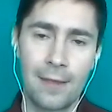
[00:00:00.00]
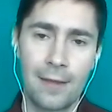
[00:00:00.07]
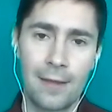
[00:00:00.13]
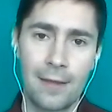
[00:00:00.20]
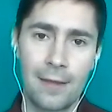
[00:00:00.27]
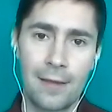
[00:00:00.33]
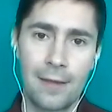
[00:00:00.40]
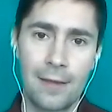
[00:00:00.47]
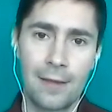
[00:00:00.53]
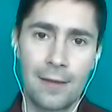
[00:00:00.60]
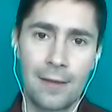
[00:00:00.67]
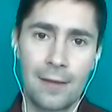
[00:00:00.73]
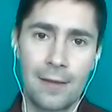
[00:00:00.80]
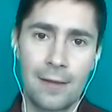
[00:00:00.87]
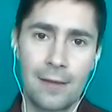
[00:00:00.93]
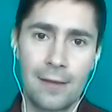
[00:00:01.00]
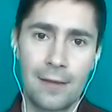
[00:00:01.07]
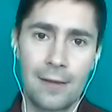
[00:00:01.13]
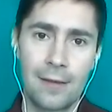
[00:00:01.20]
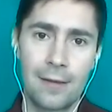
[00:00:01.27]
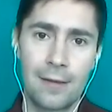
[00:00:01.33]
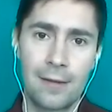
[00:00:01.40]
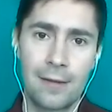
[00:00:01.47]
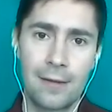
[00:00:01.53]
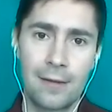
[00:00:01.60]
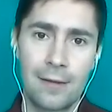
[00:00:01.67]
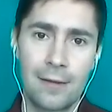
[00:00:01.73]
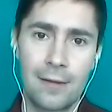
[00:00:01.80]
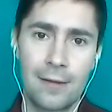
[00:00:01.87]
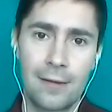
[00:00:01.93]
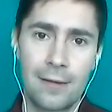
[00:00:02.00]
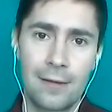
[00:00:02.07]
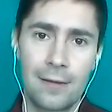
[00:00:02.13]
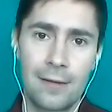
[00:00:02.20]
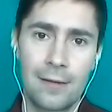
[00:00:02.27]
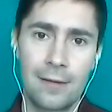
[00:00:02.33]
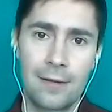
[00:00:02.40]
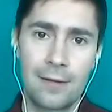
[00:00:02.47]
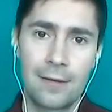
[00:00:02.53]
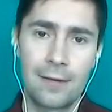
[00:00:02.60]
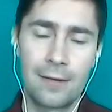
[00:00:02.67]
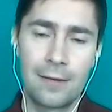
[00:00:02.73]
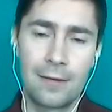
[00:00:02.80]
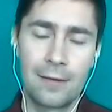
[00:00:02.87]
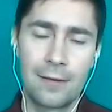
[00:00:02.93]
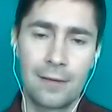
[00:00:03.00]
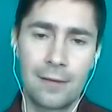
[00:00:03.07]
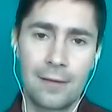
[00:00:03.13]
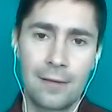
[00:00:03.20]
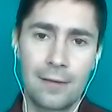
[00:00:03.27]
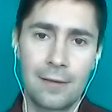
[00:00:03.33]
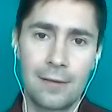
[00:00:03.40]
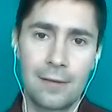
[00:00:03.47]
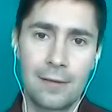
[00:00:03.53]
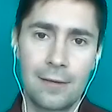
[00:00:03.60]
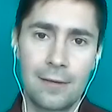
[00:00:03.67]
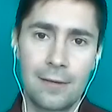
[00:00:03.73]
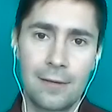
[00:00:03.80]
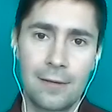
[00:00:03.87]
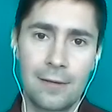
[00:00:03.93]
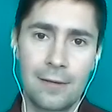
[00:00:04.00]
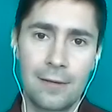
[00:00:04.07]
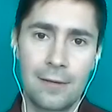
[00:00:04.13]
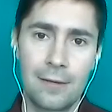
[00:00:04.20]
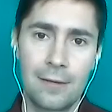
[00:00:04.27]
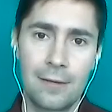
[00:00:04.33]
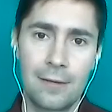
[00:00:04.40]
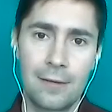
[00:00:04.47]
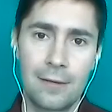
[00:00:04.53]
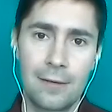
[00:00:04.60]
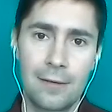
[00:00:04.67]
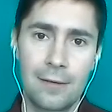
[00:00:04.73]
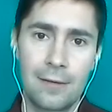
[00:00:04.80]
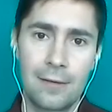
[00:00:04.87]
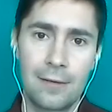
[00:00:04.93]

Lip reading: The person shown says nothing.